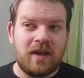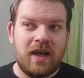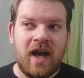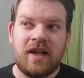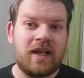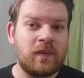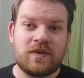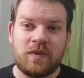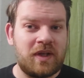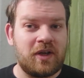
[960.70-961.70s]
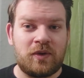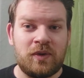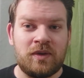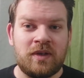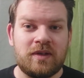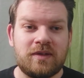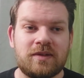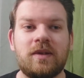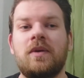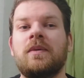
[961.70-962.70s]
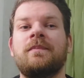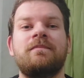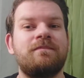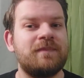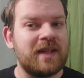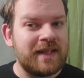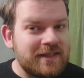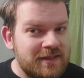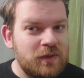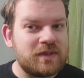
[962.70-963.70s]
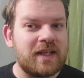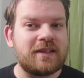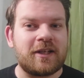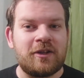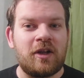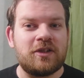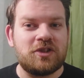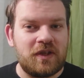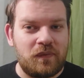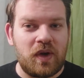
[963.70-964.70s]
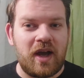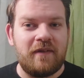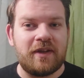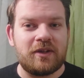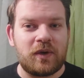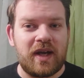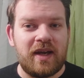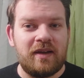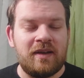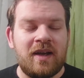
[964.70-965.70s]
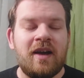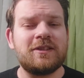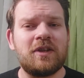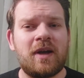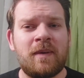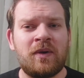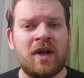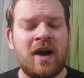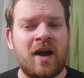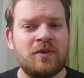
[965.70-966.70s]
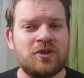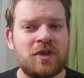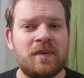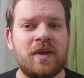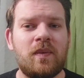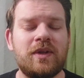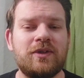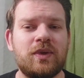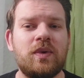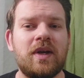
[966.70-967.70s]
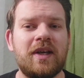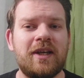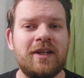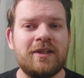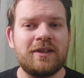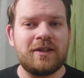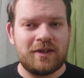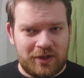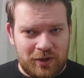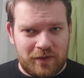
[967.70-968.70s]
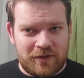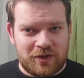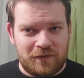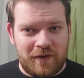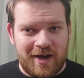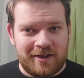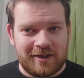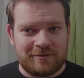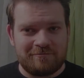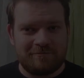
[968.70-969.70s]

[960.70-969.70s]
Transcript: and that was really cool. So let's use that technology if we have it, okay? Let's talk about how Germany will do in Eurovision final.